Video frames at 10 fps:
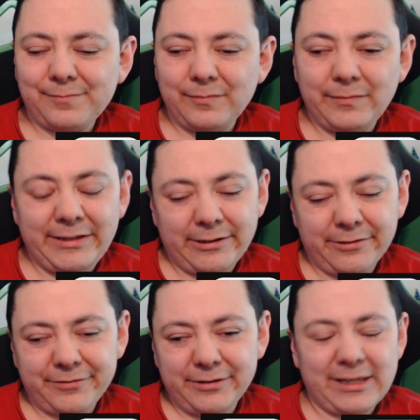
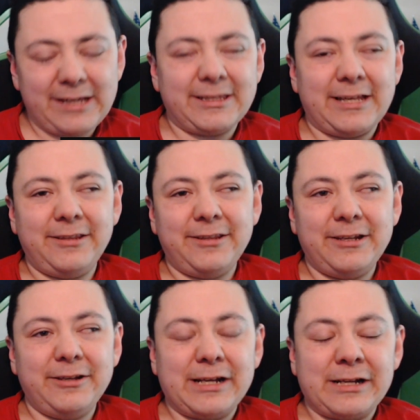if you'd like that, then
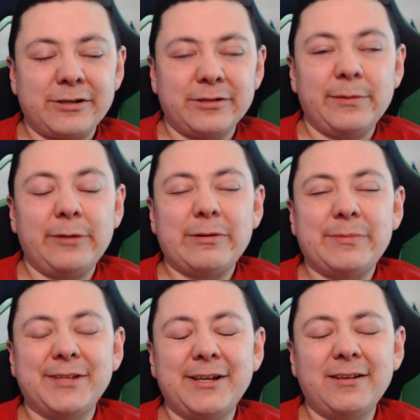you can go to my
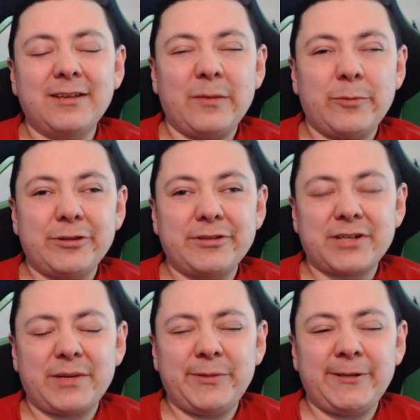website,
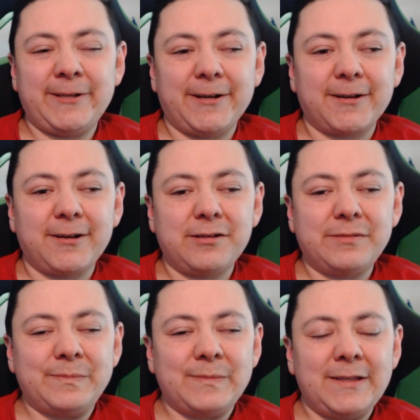gebotheshaman.com.